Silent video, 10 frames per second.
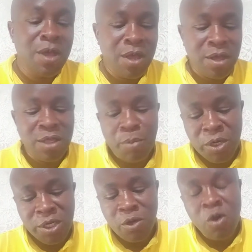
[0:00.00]
The
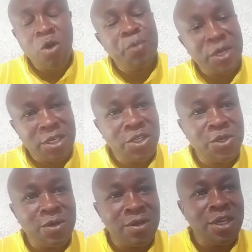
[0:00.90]
political
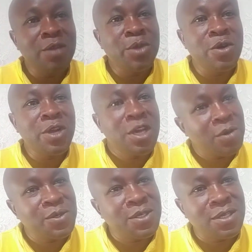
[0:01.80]
competition in Migori
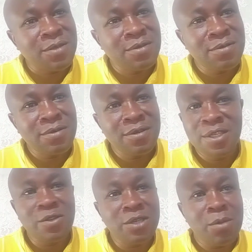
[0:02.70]
County is
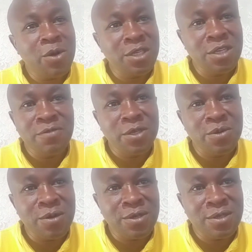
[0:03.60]
not about
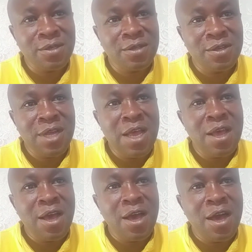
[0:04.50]
individuals.
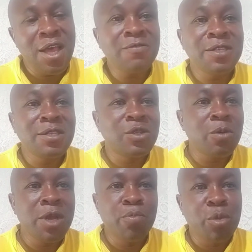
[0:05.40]
I have seen so
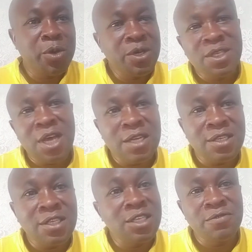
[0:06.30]
many people discuss
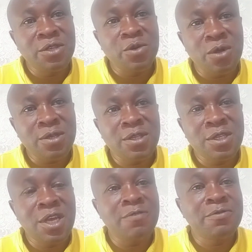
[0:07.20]
individuals.
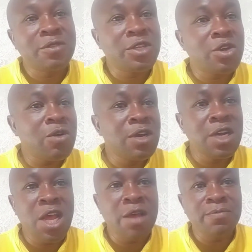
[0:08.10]
They have thrown
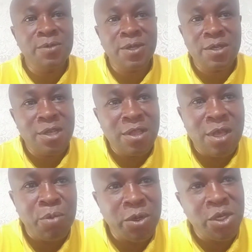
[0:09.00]
names in the
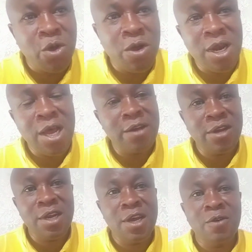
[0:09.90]
political
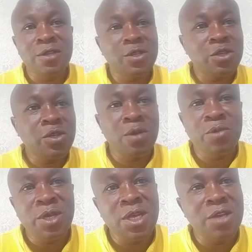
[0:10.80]
arena, on the social
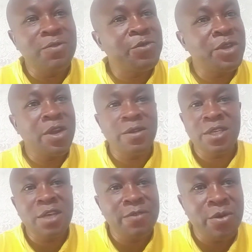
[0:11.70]
media, in funerals,
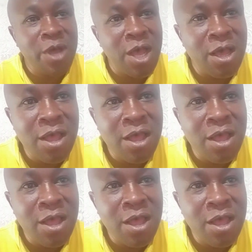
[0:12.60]
everywhere.